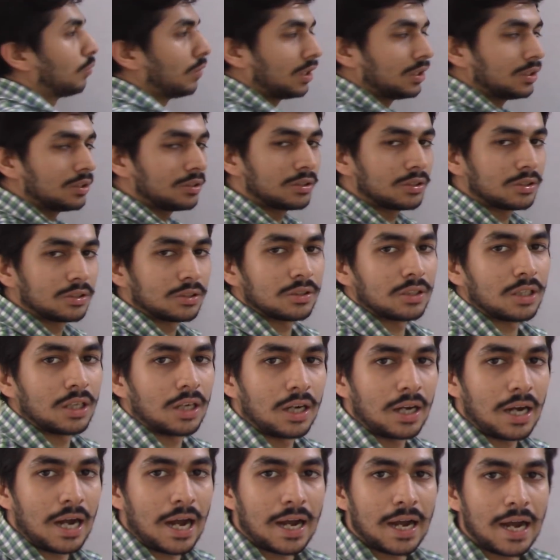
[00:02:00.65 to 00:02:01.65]
once
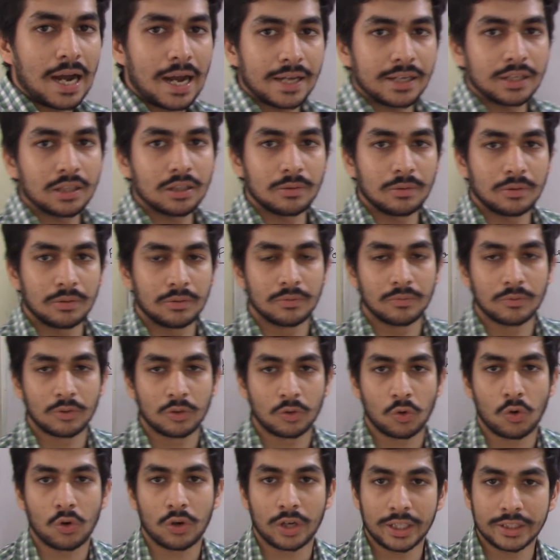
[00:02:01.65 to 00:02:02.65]
an iron
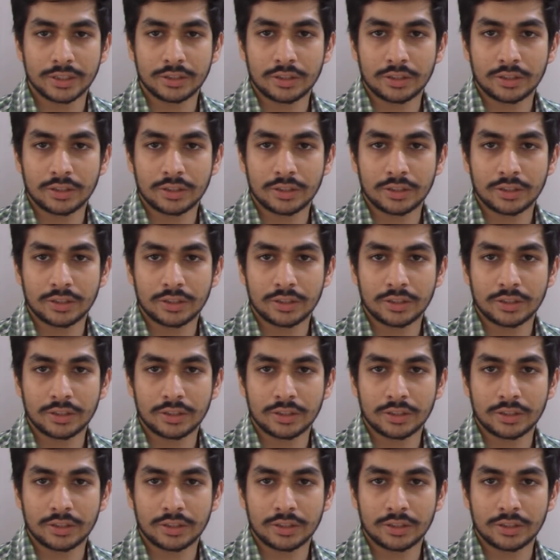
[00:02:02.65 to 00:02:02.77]
Gets,